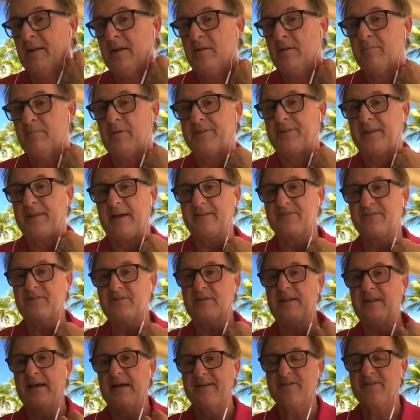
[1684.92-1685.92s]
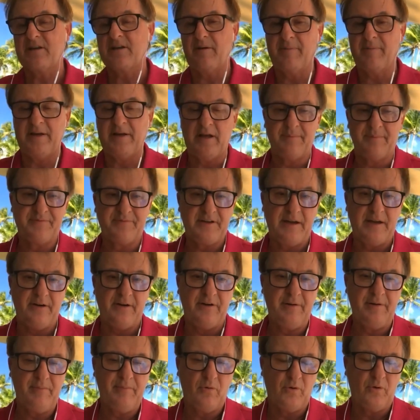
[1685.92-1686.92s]
But that's that's coming up
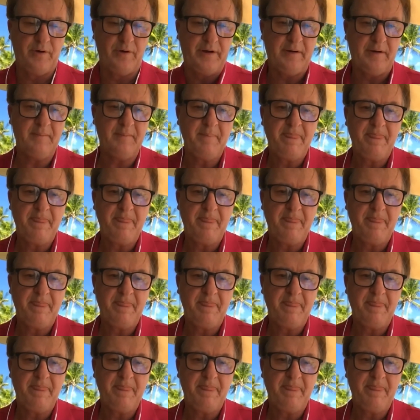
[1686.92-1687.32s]
Saturday morning.